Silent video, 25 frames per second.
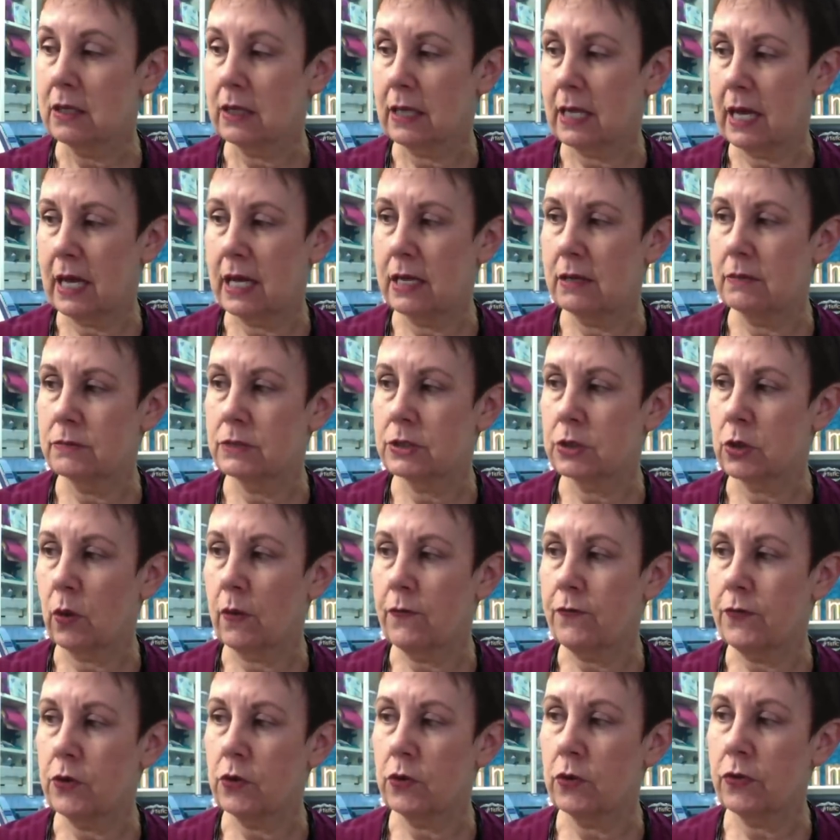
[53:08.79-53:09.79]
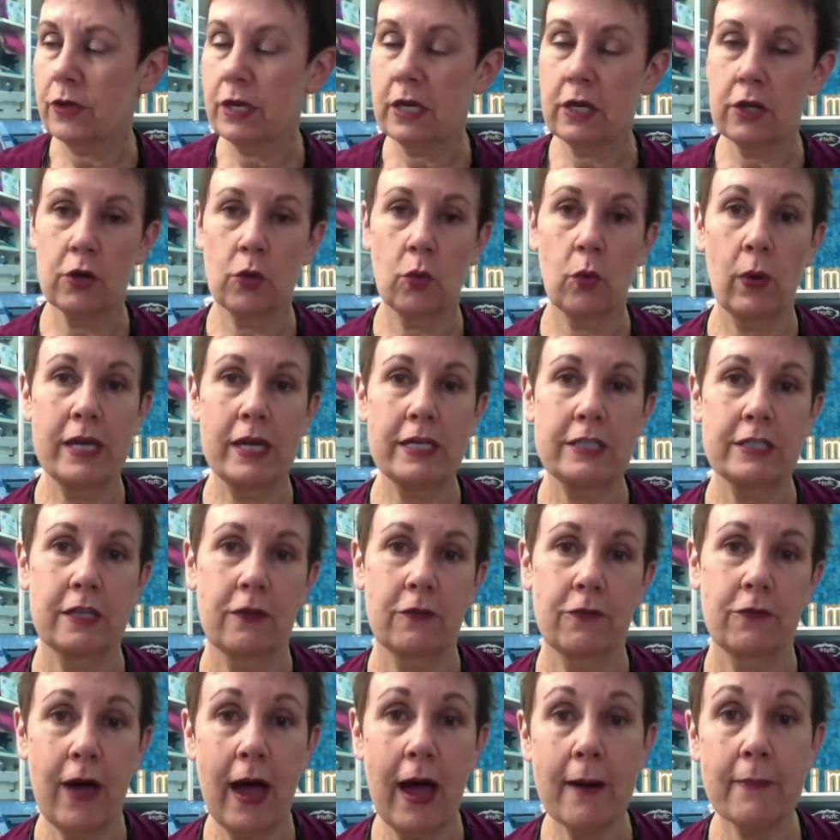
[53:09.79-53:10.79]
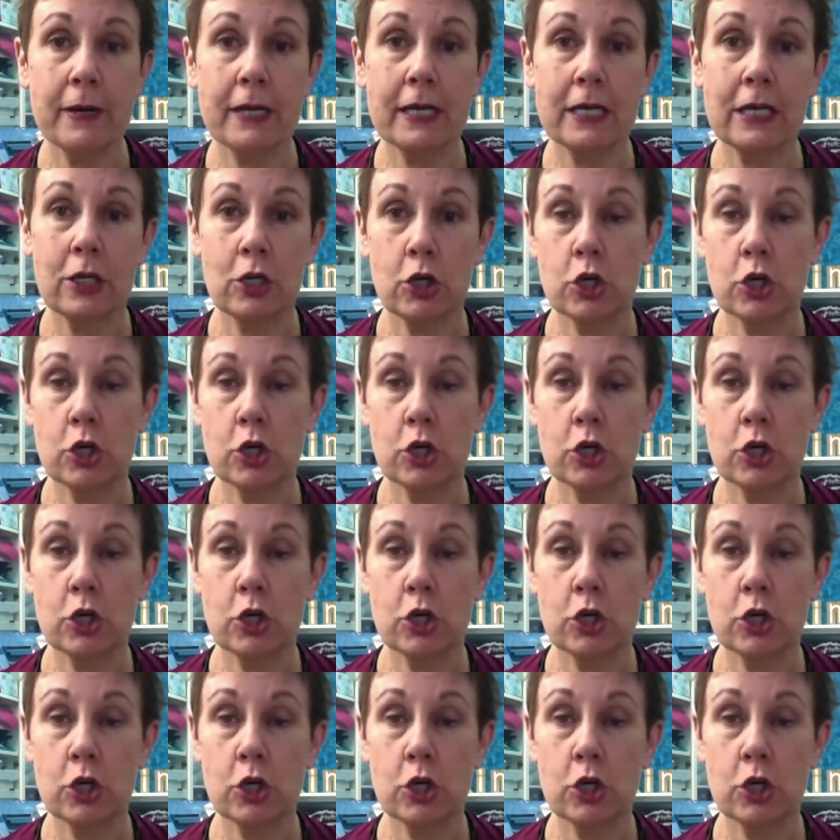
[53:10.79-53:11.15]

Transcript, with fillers: Okay, so if you think you're wasting fabric,